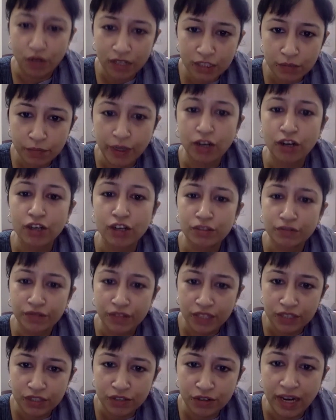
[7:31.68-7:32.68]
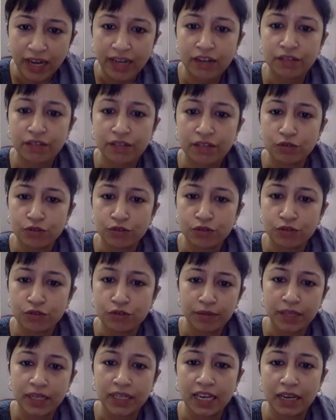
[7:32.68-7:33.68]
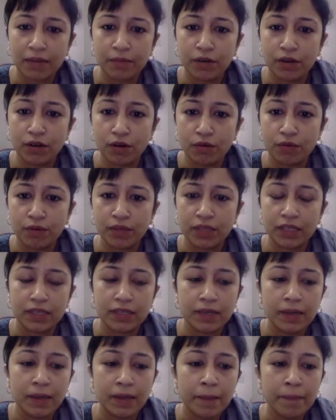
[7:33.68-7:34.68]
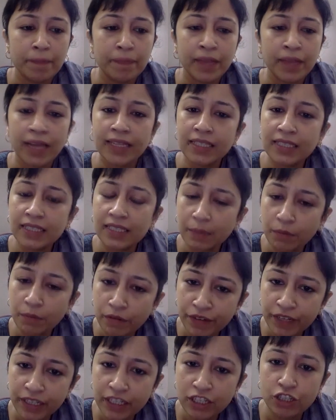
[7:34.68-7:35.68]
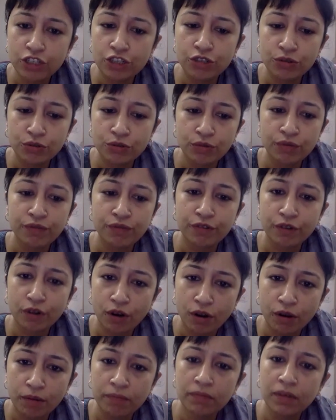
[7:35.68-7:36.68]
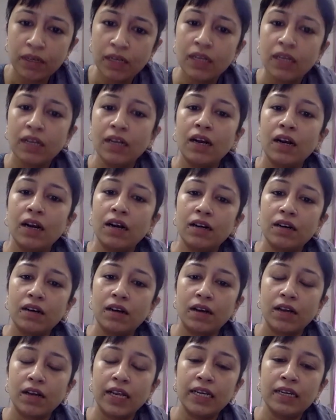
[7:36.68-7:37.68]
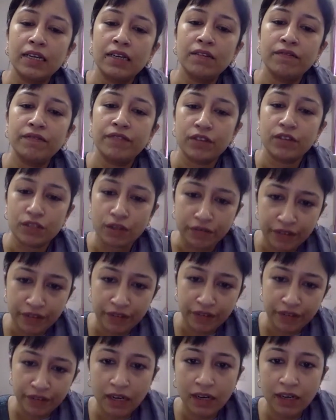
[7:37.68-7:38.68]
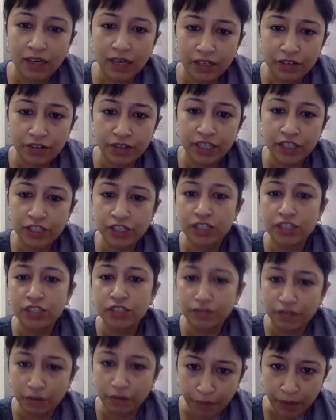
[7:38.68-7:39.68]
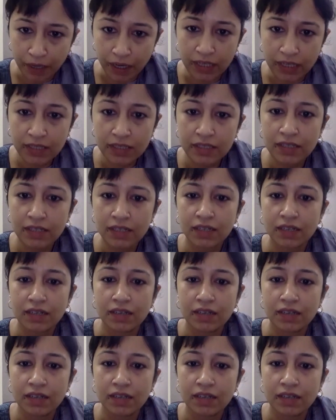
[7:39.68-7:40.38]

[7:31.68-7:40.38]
because of the strand of social reform that came along with it. And some of it drew from Indian philosophical traditions of the past.